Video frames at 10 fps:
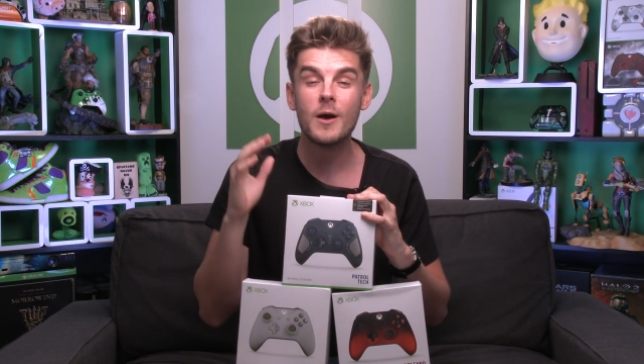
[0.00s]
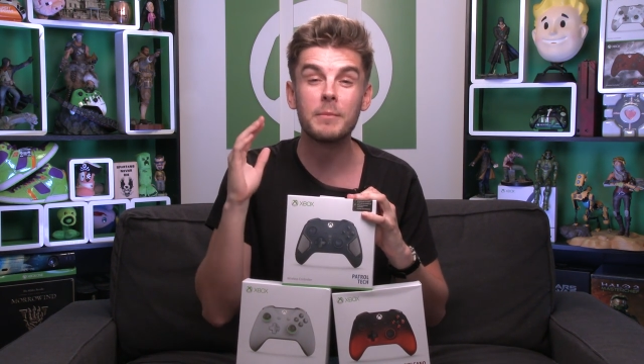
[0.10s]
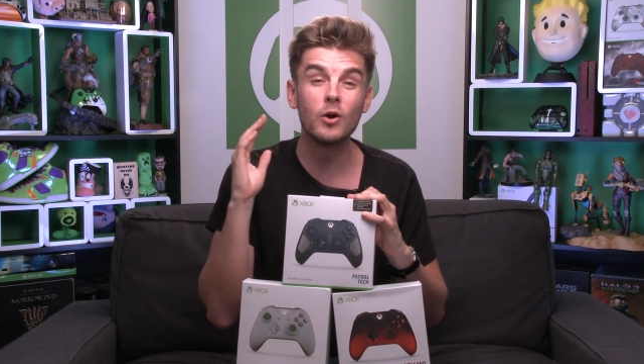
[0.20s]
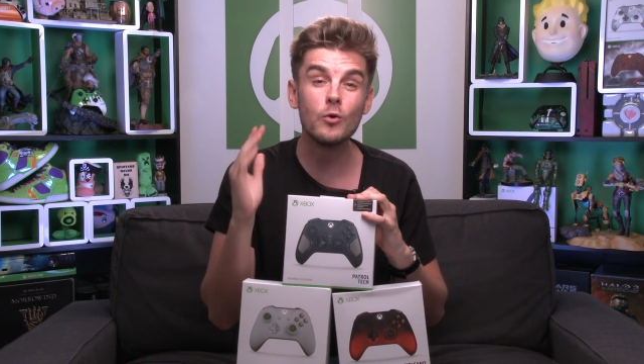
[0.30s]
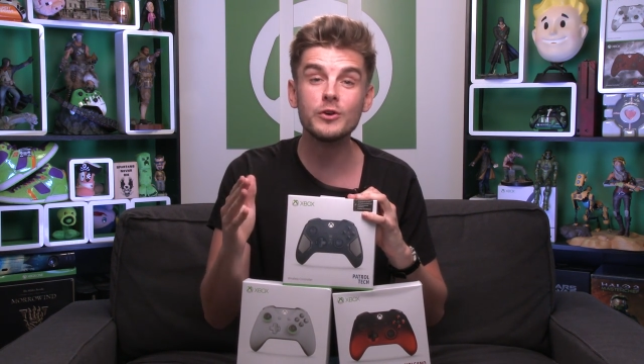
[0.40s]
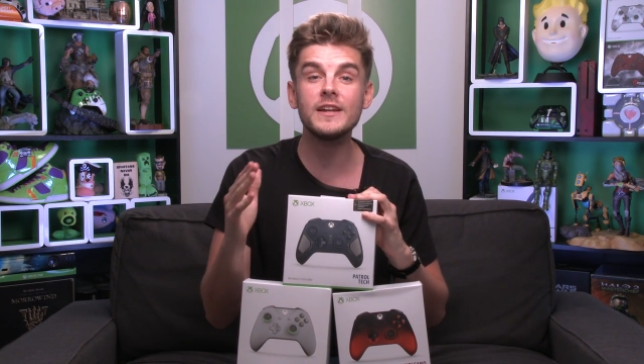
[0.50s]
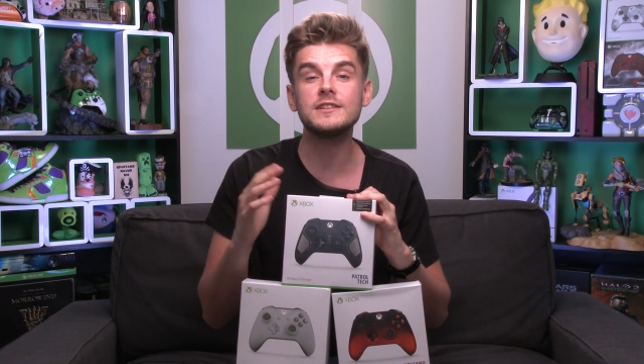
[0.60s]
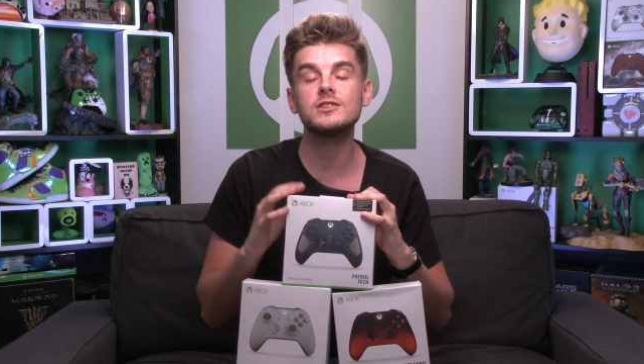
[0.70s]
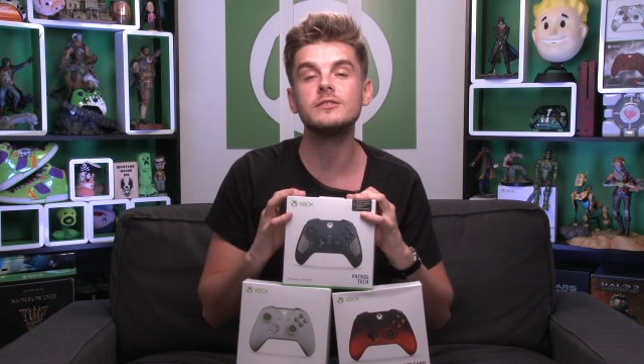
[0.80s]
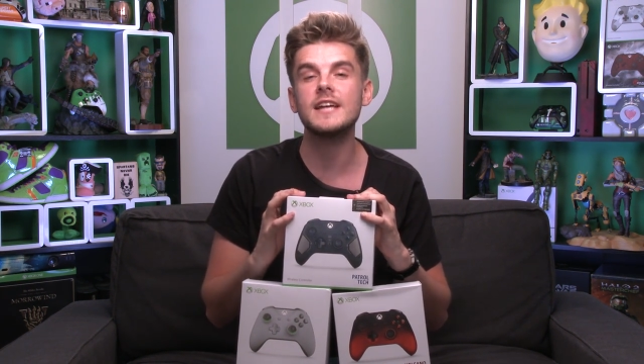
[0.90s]
but all you
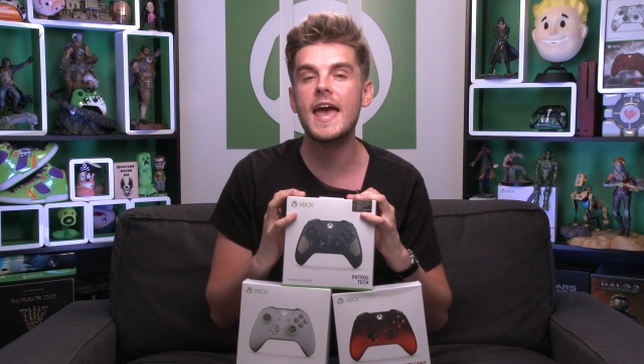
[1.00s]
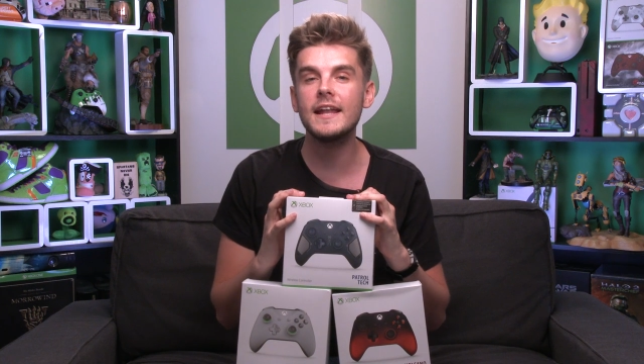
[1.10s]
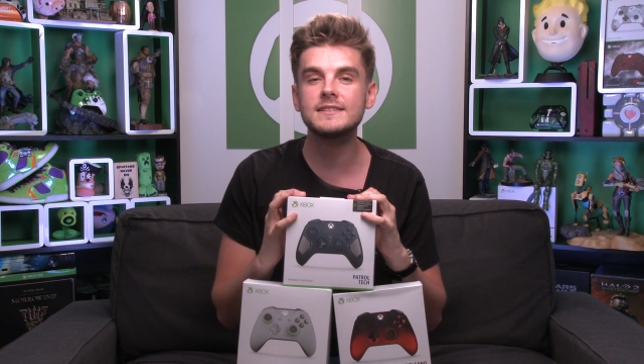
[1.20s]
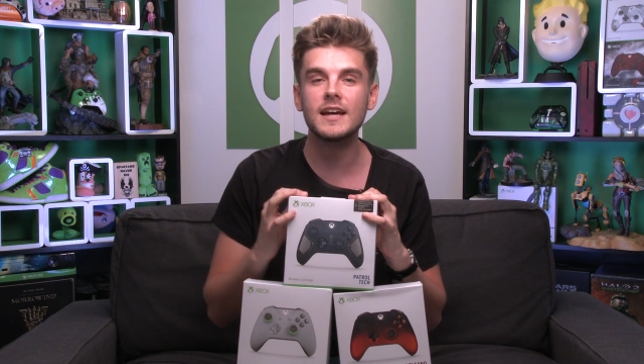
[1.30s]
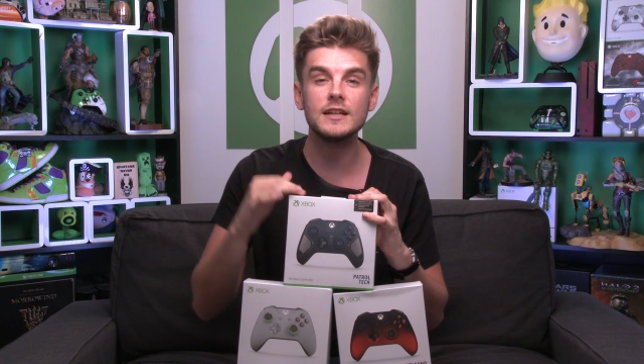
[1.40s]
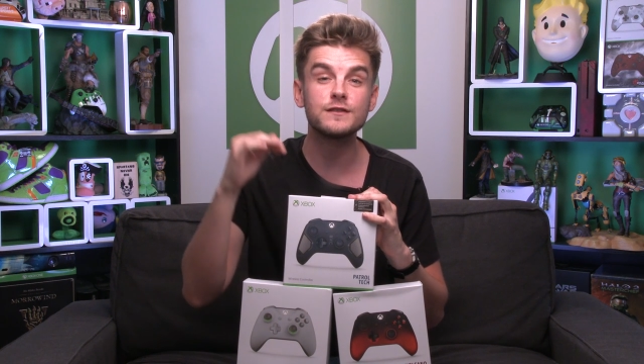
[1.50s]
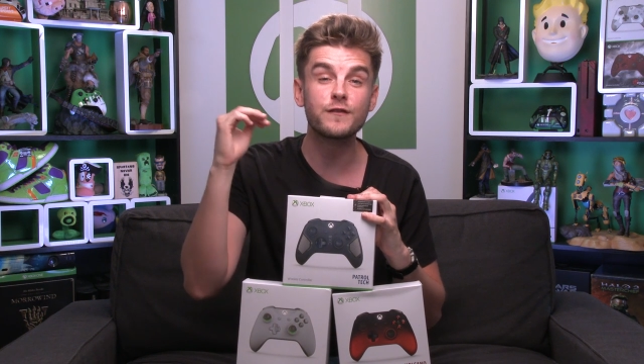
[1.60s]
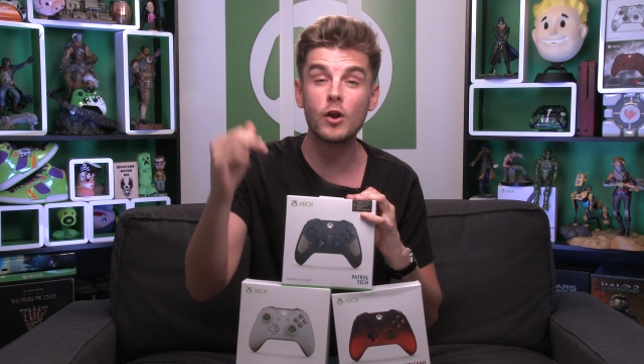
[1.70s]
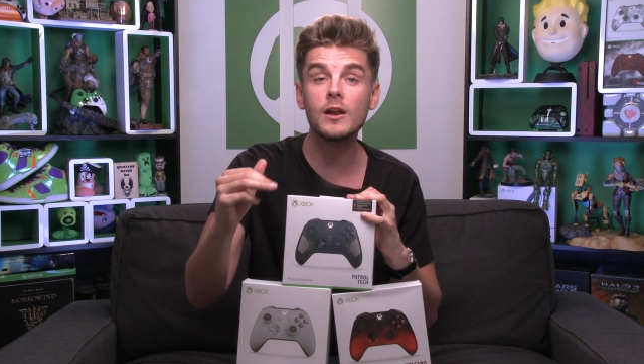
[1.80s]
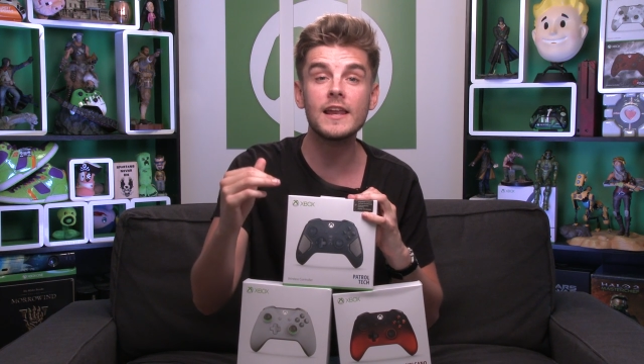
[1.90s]
need to do to enter is
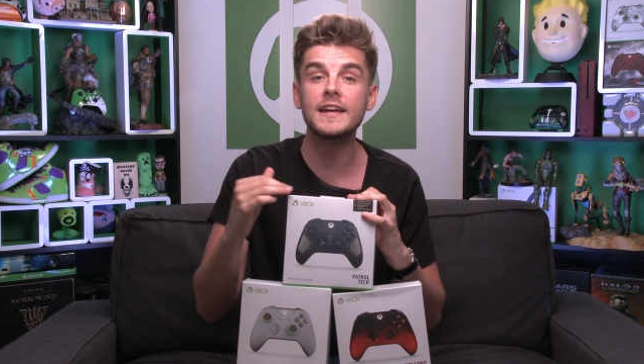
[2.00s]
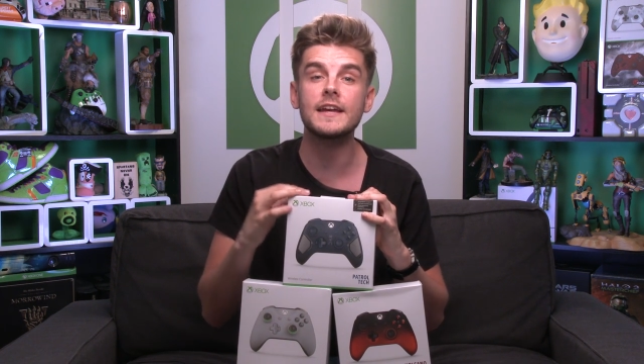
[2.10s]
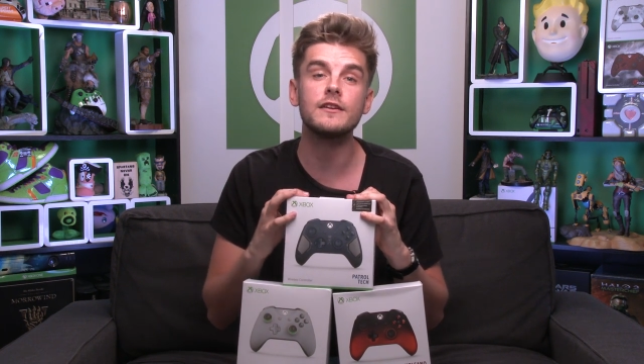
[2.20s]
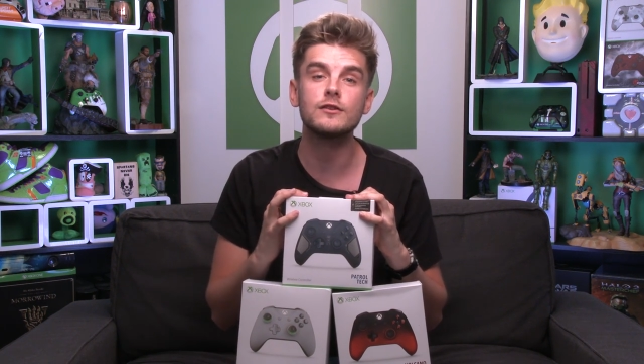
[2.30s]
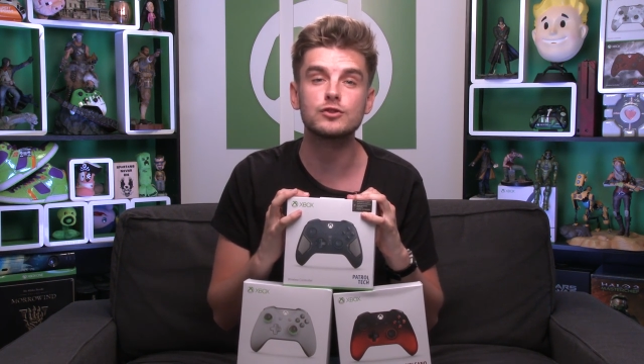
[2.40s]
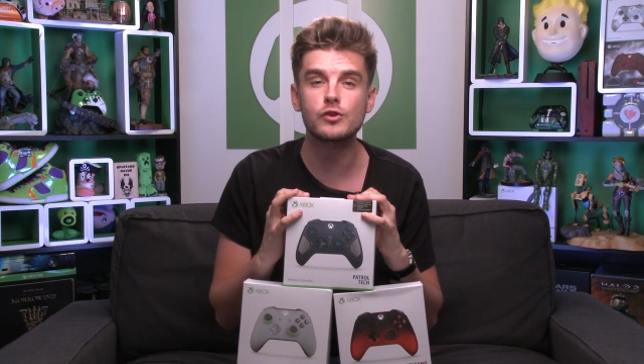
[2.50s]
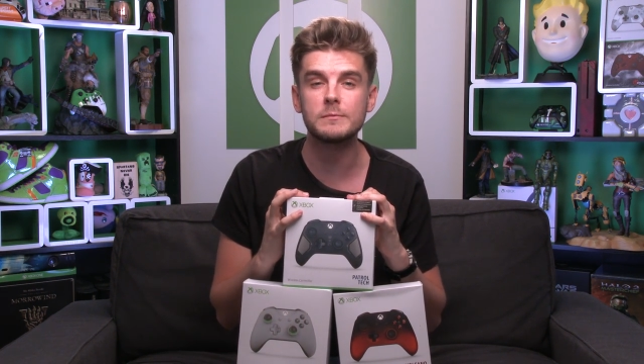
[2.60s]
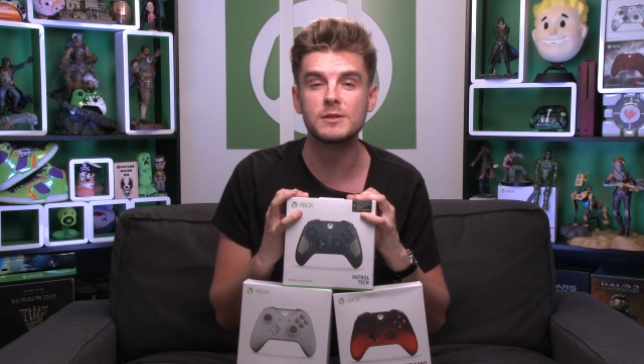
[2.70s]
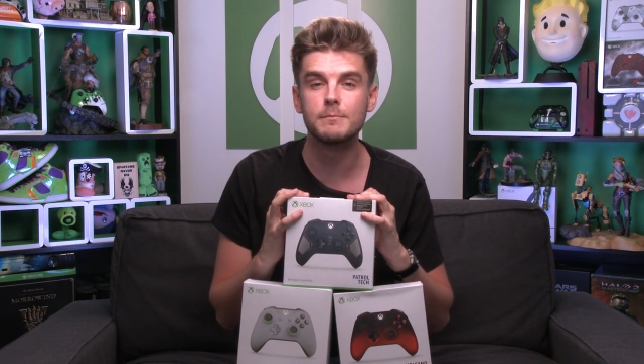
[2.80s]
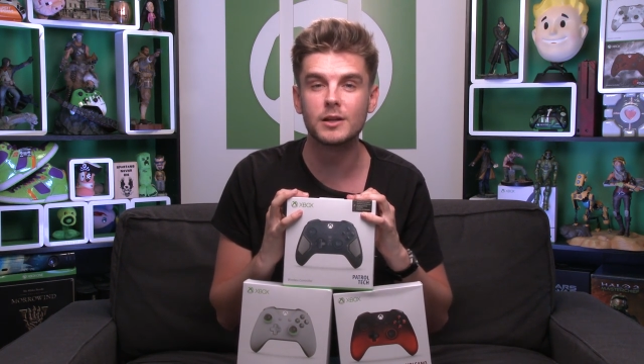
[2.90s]
follow the link in the
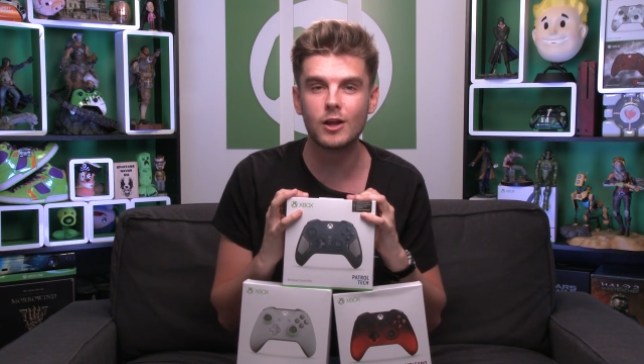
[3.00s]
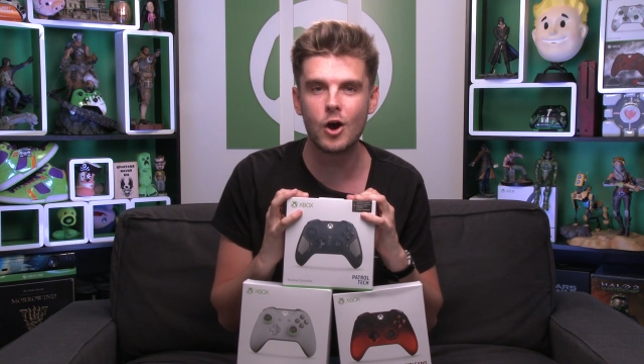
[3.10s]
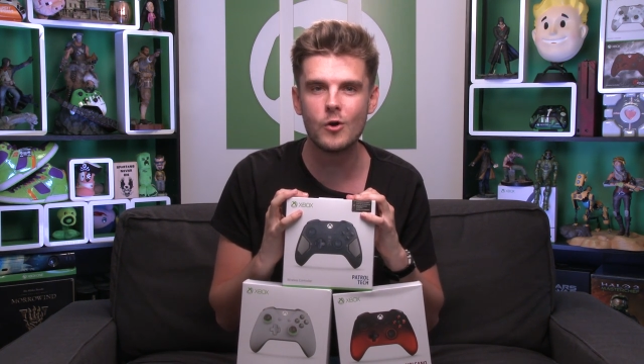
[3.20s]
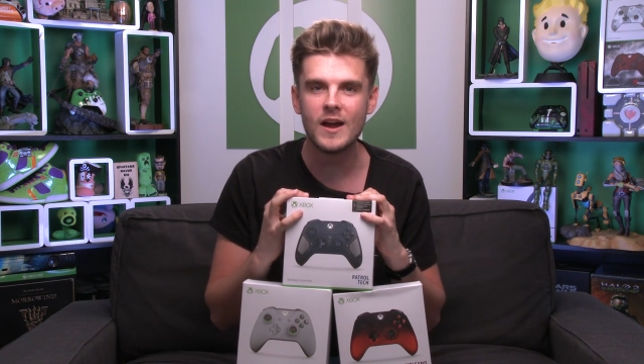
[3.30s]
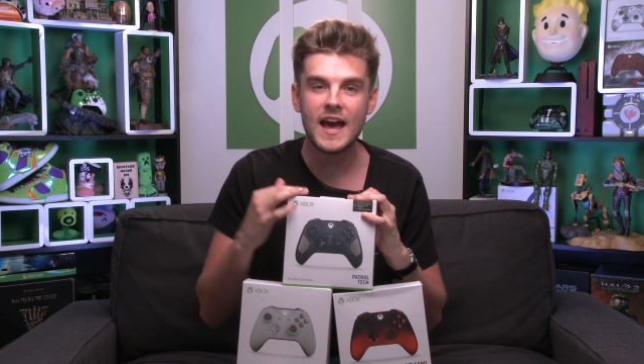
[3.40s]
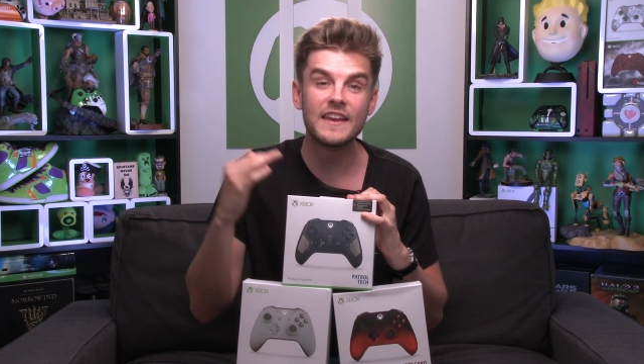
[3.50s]
description below,